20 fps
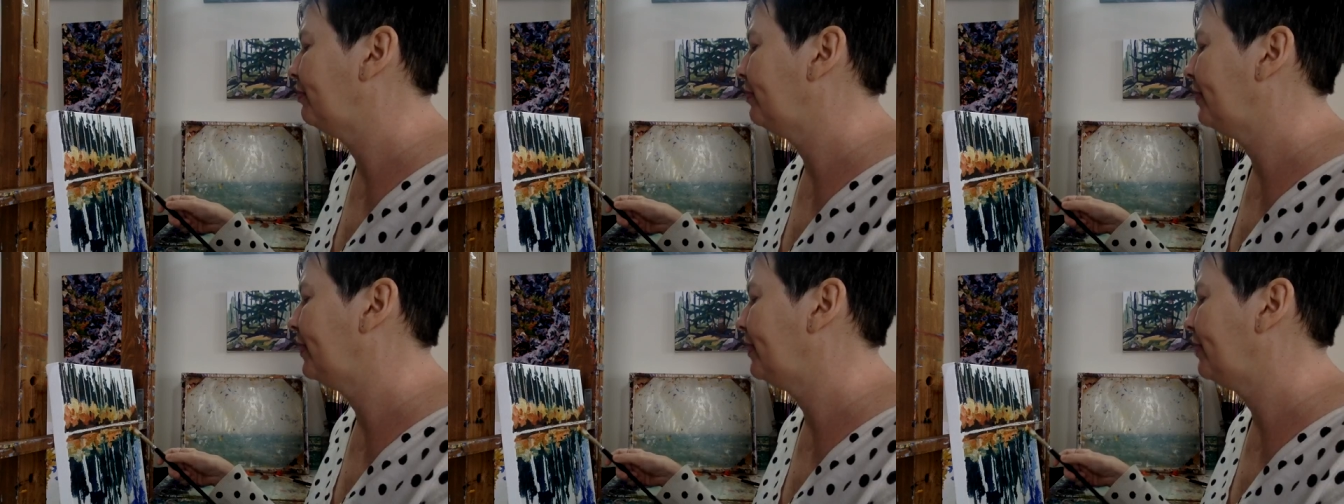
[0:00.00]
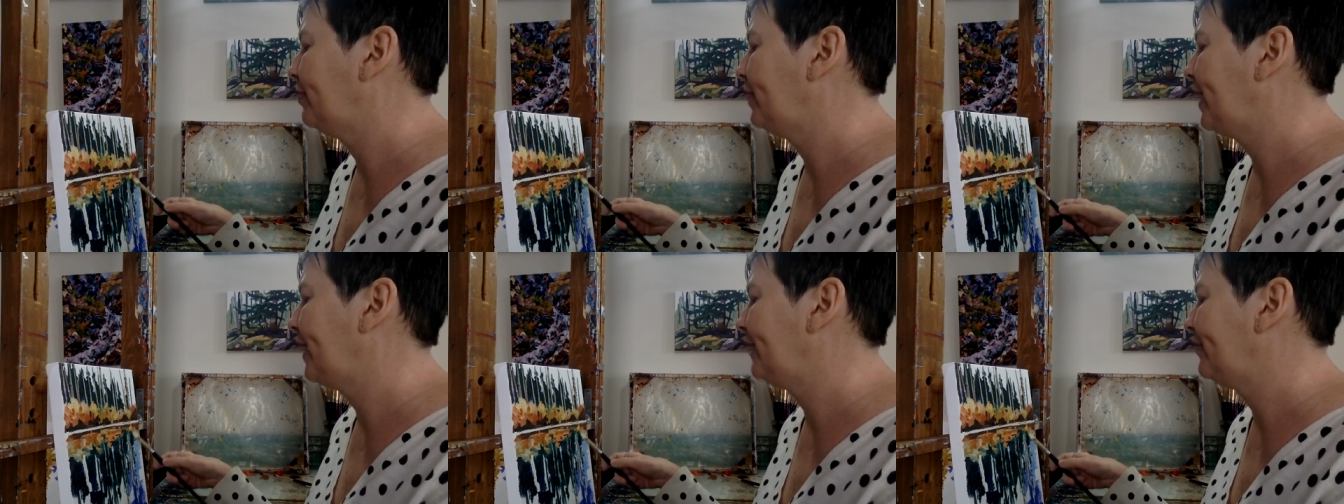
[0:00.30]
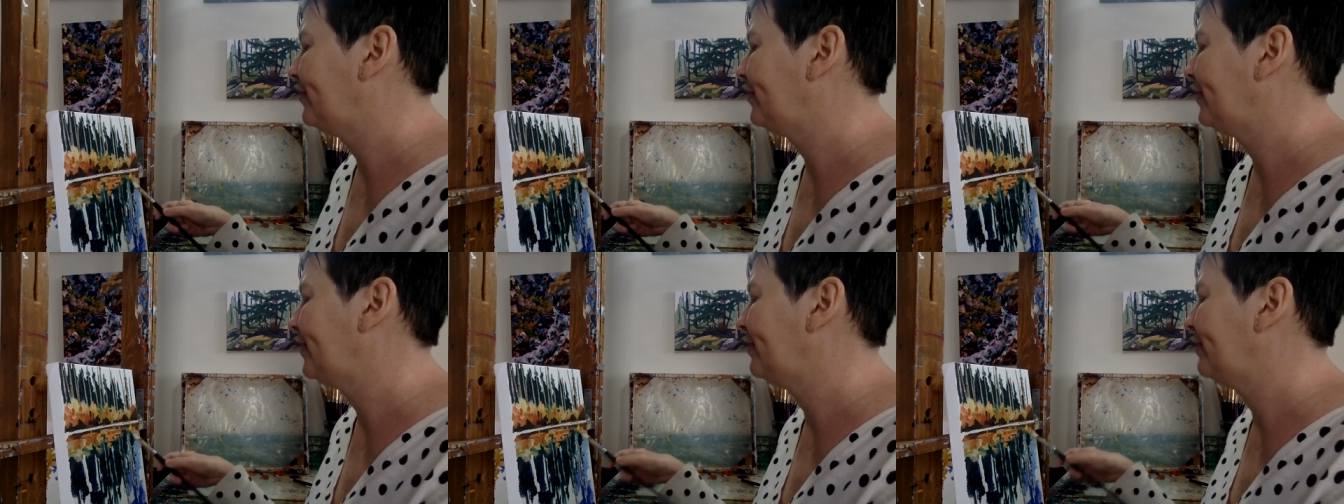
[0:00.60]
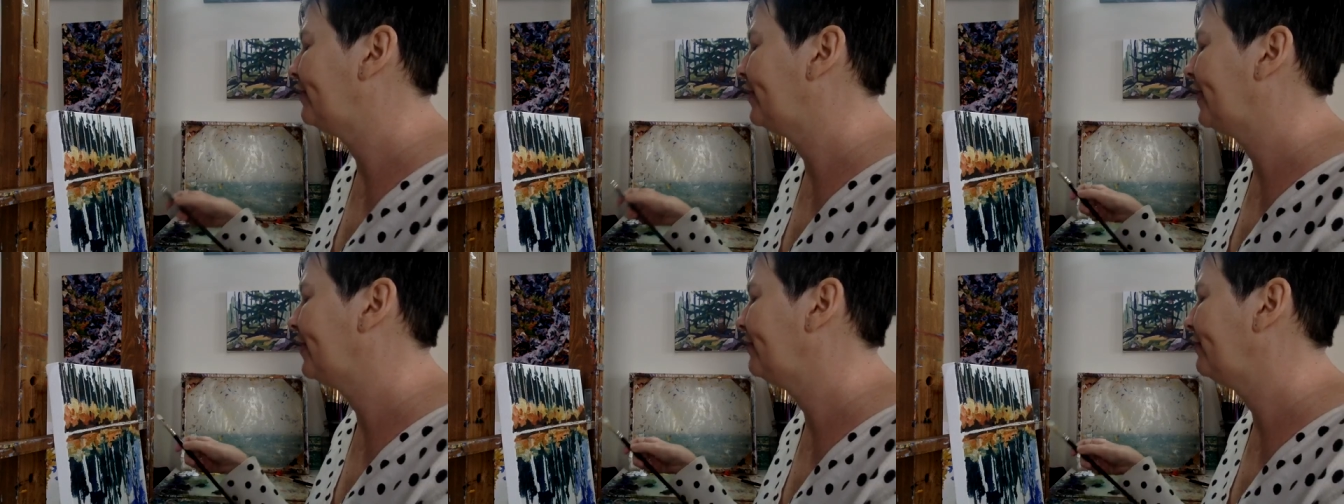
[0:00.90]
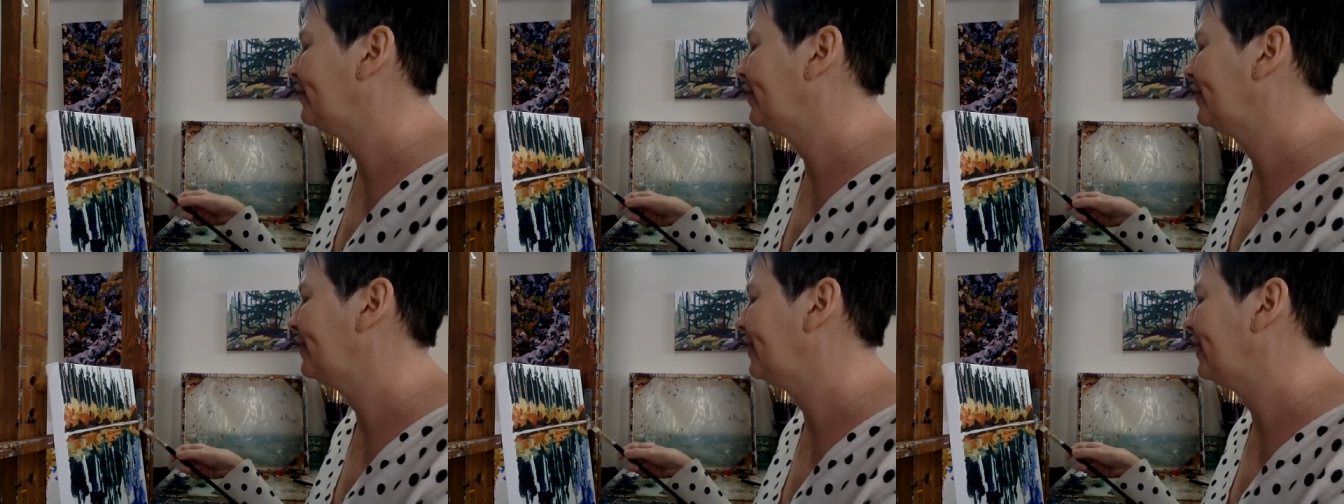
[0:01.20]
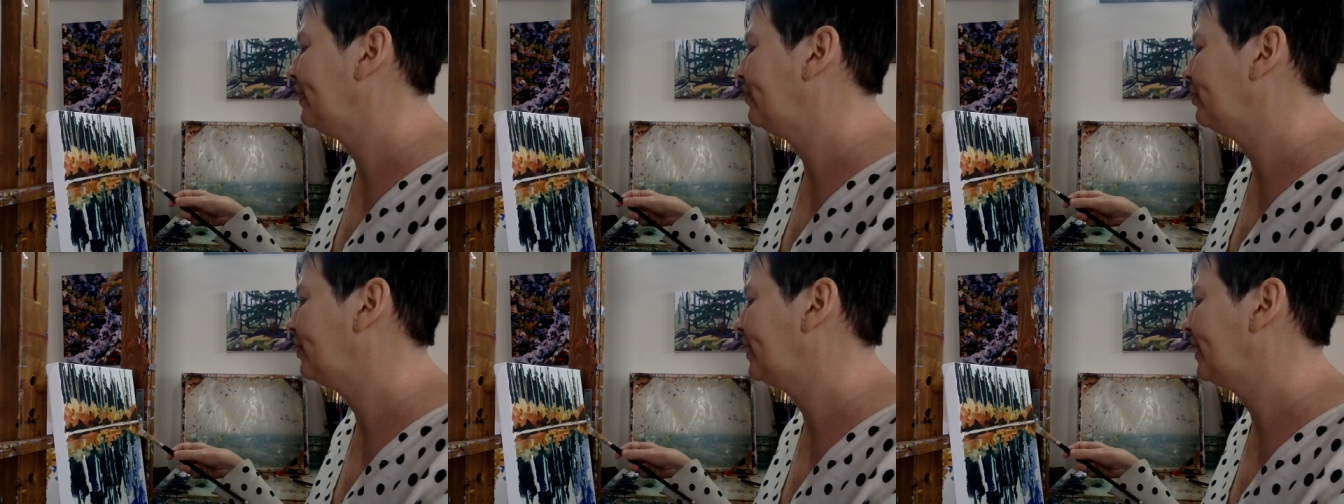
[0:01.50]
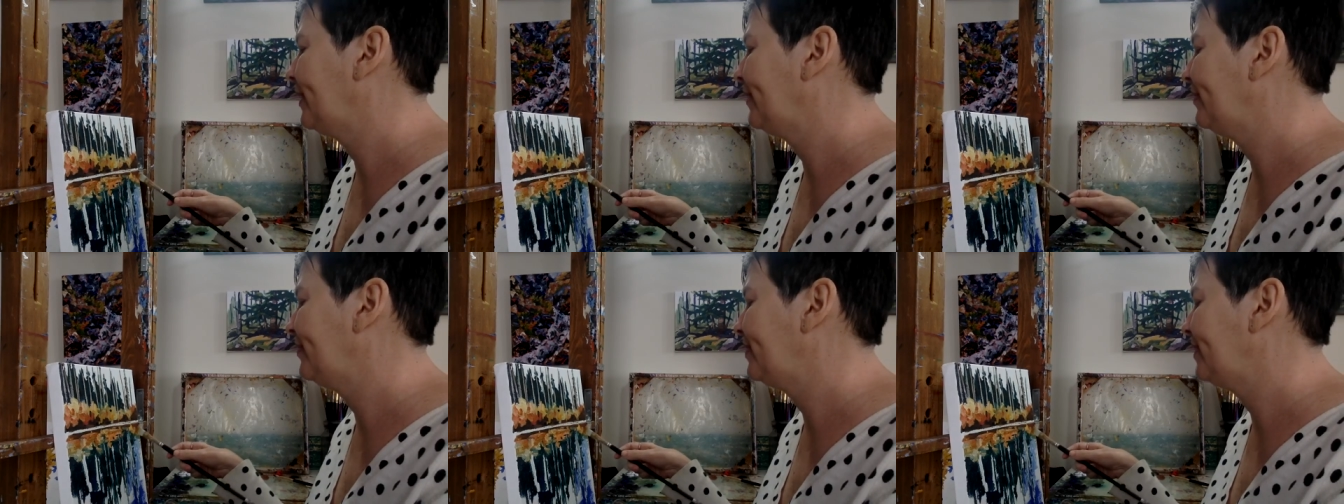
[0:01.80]
the best out of every one
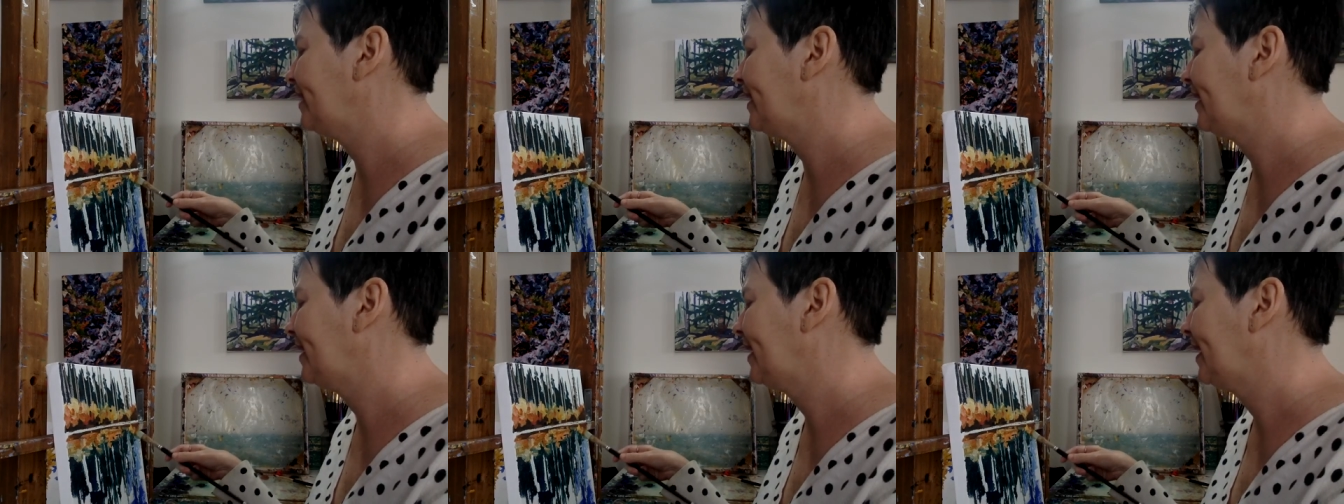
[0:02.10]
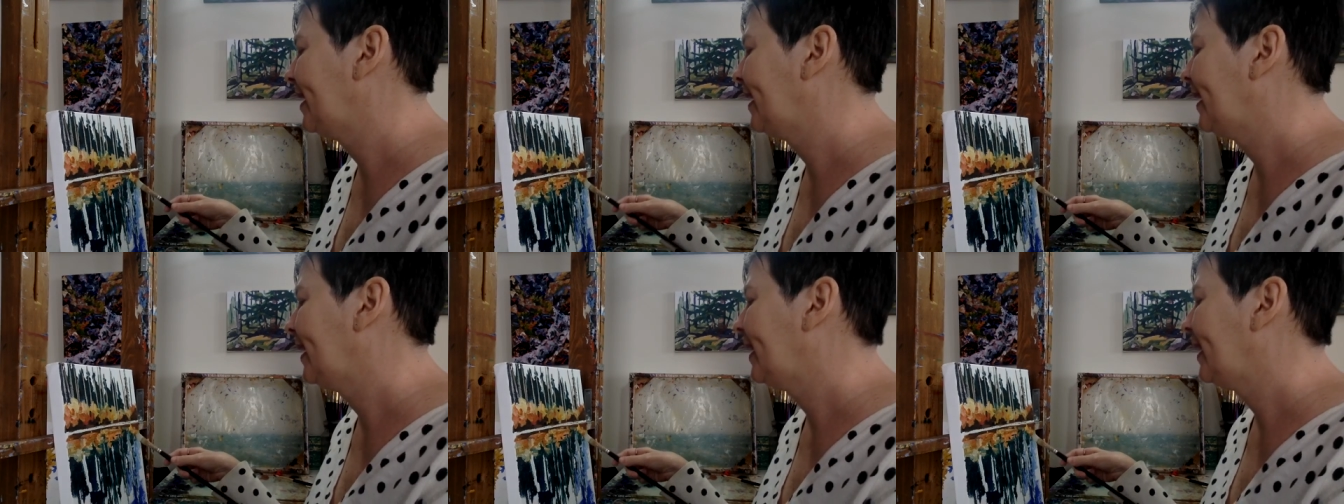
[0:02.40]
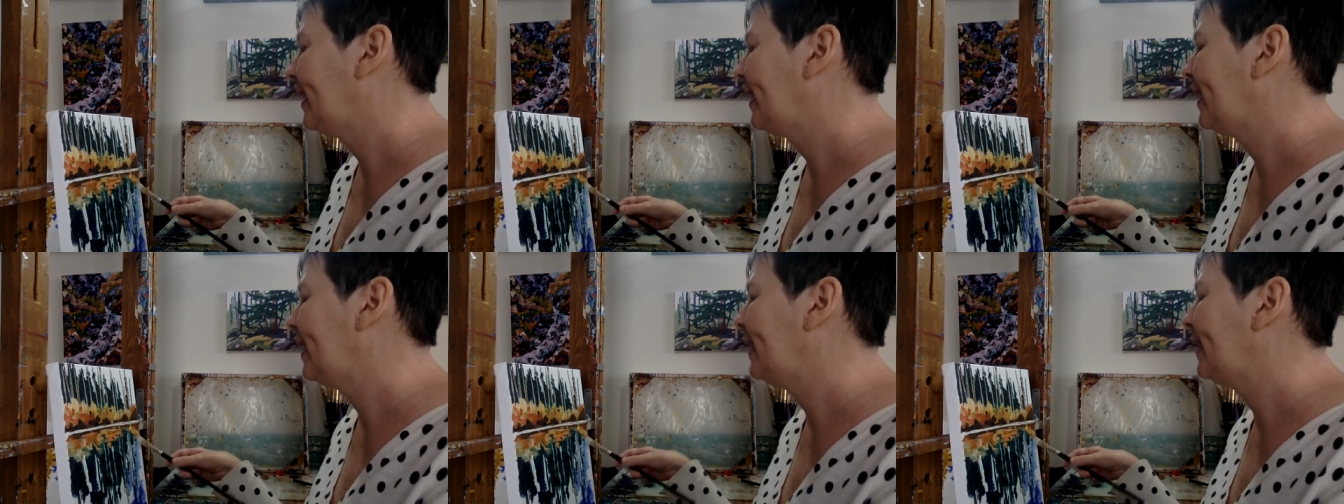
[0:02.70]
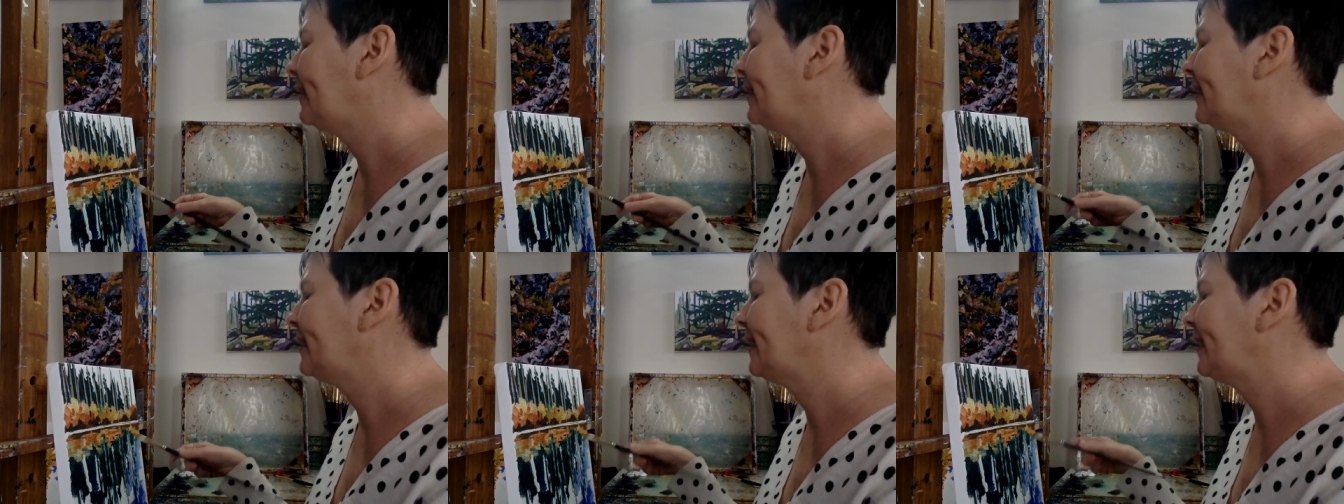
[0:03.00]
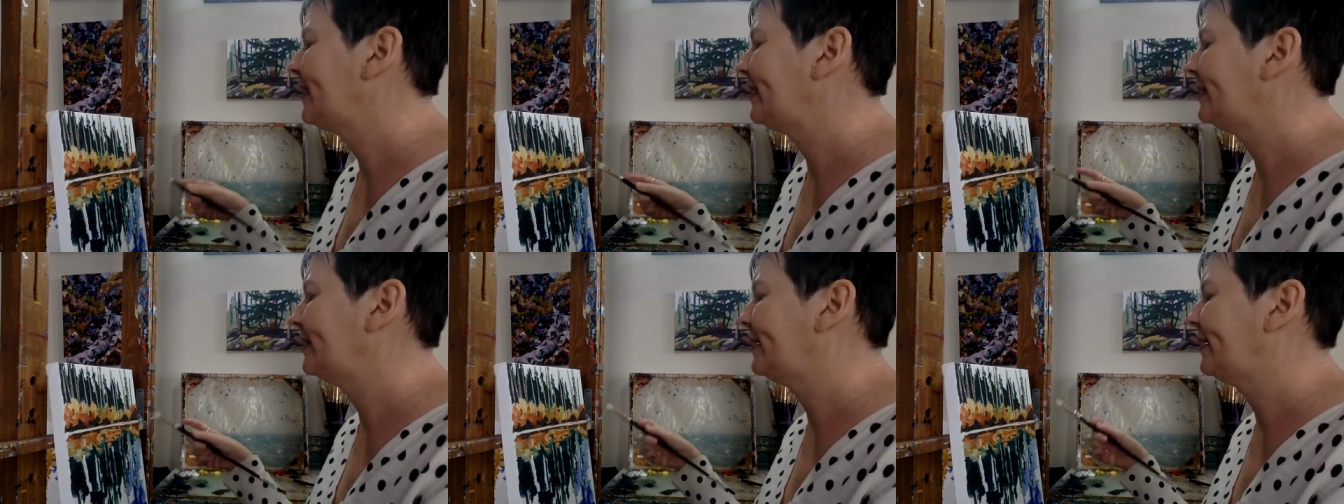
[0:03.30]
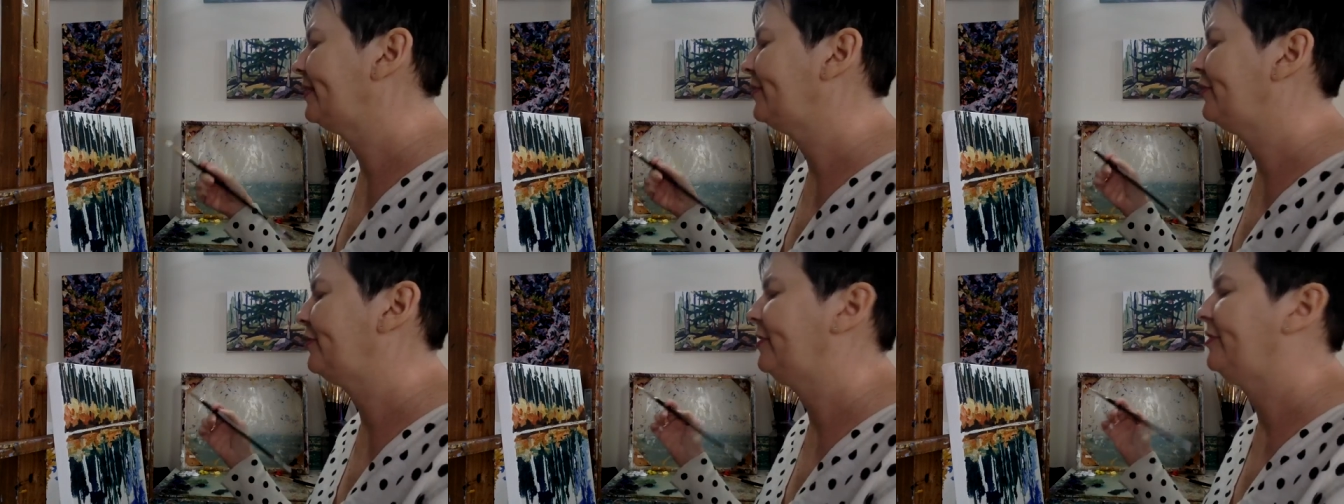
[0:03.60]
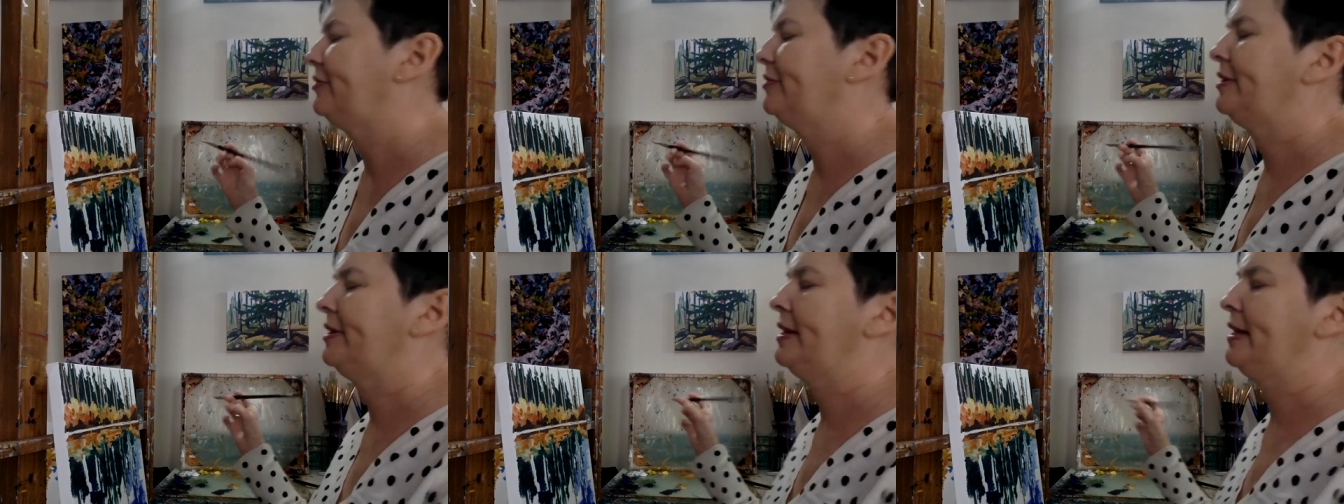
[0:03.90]
I've seen. And light touches.